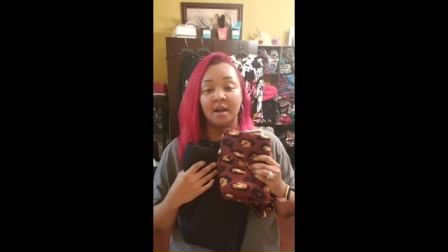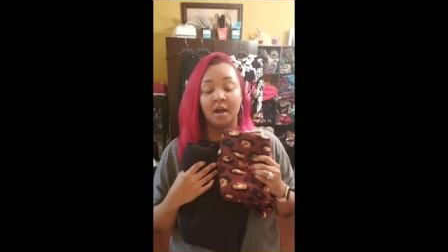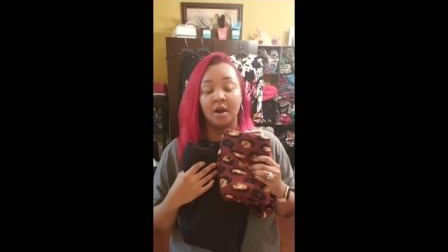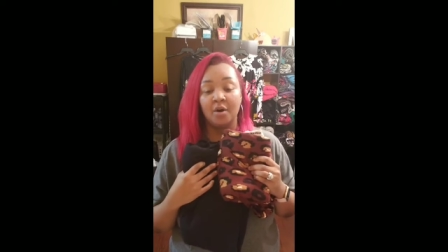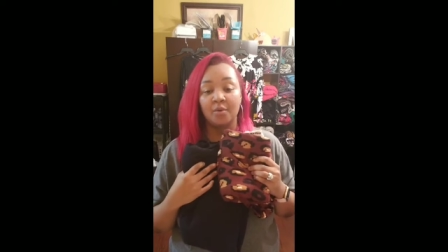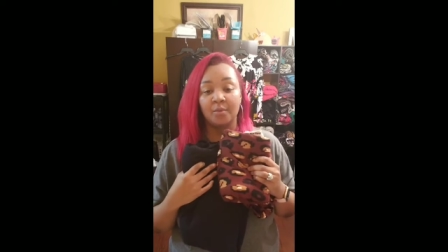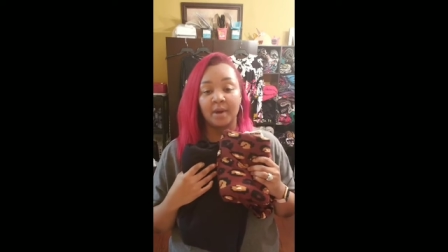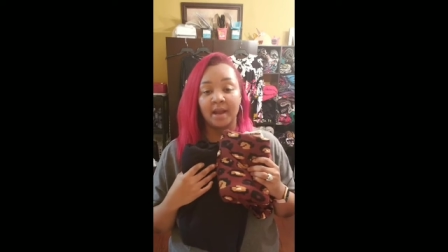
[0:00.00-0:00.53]

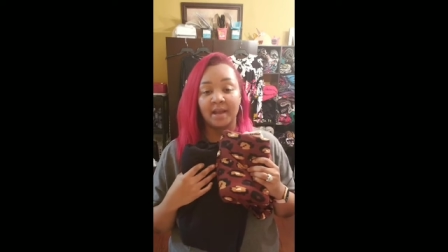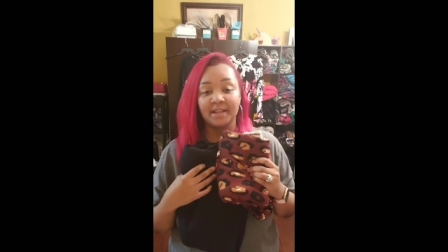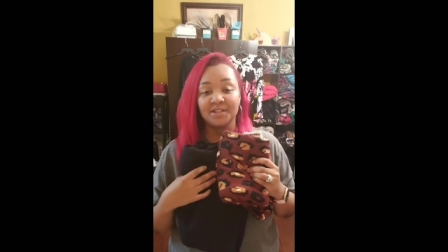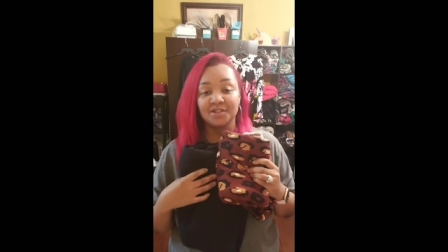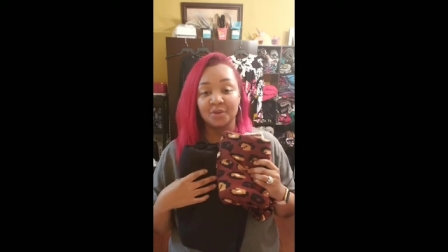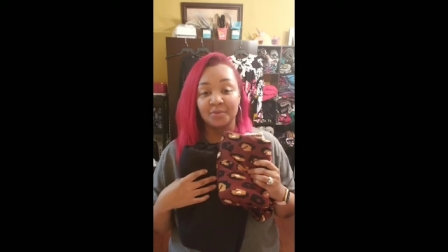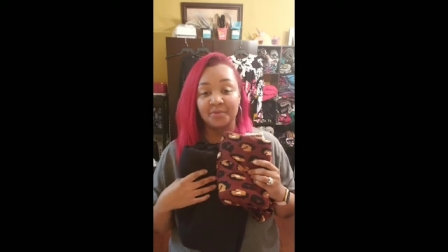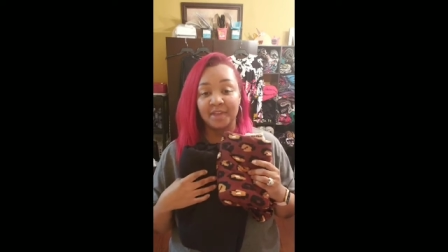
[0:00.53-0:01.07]
All right,
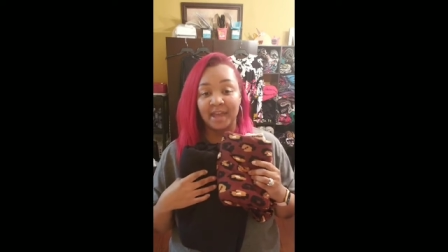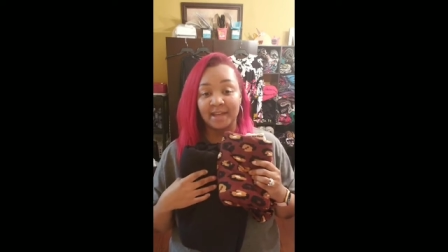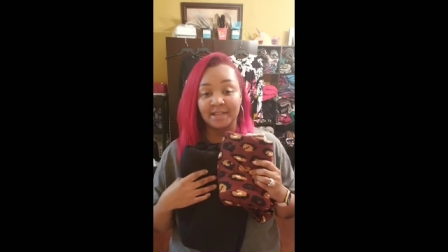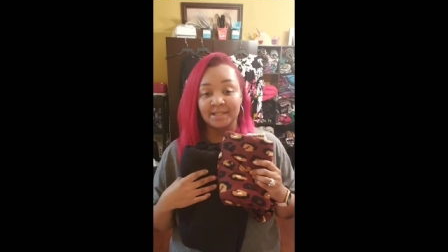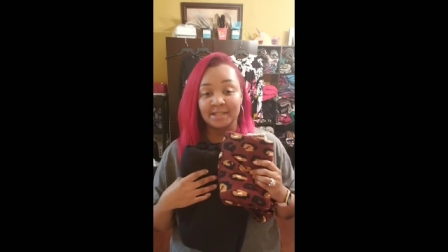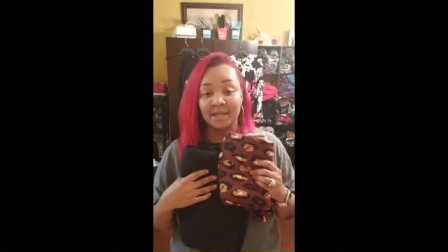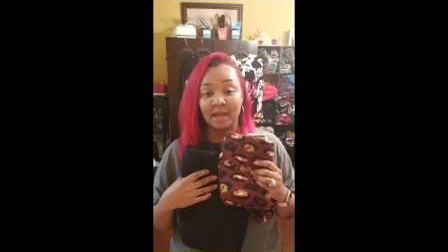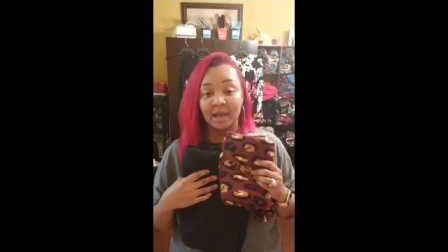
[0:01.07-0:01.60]
so that
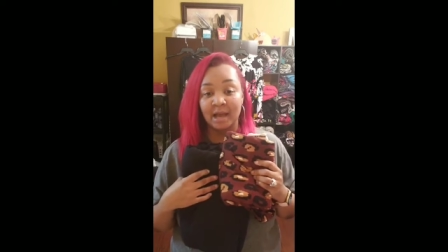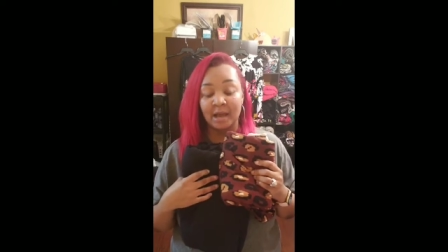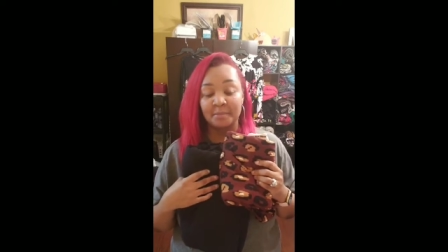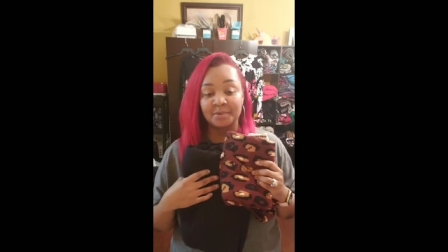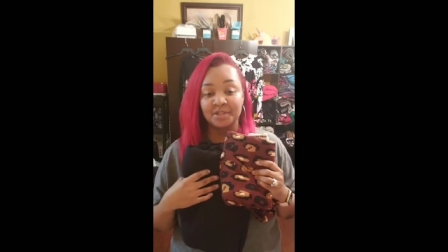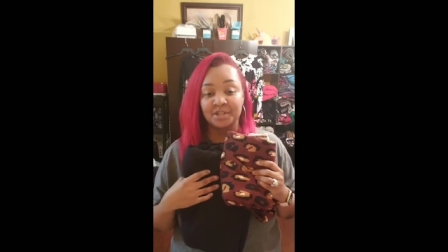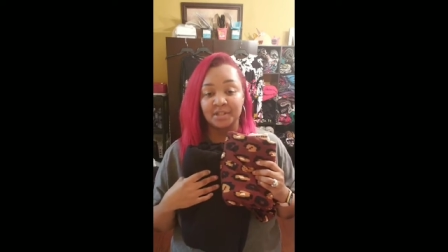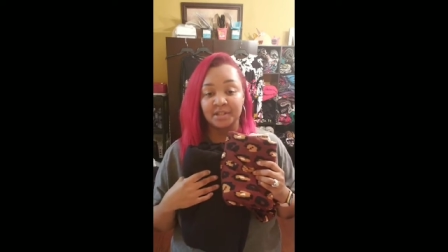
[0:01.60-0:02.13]
is the
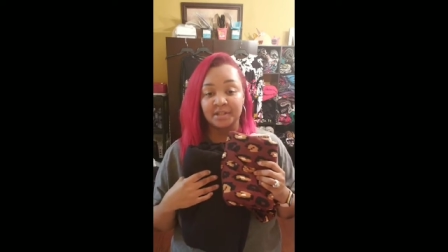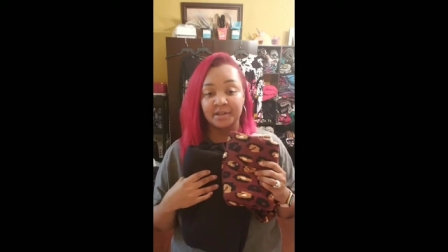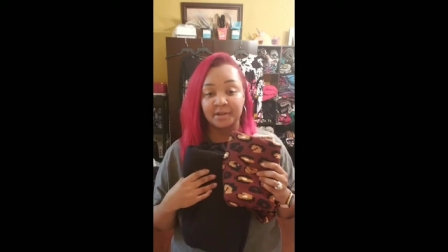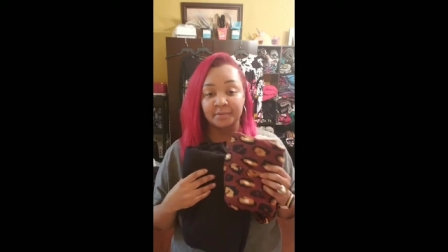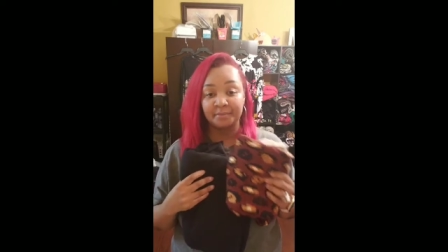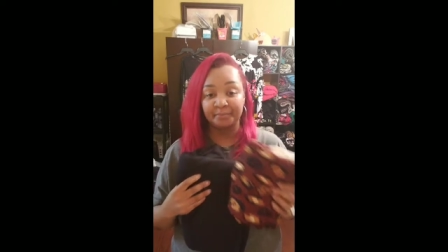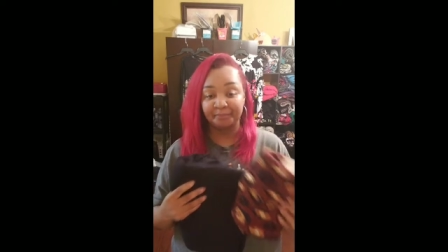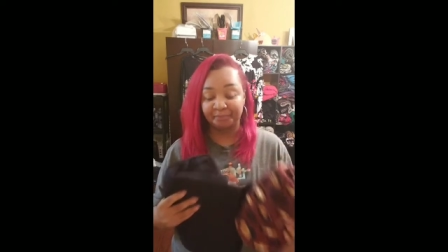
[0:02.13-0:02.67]

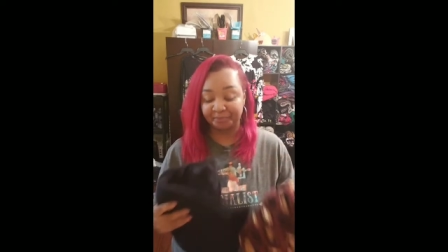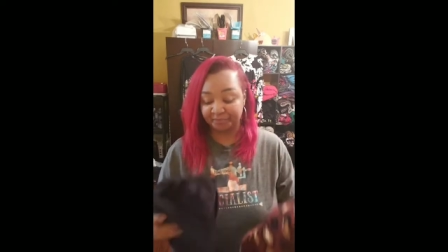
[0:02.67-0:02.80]
option.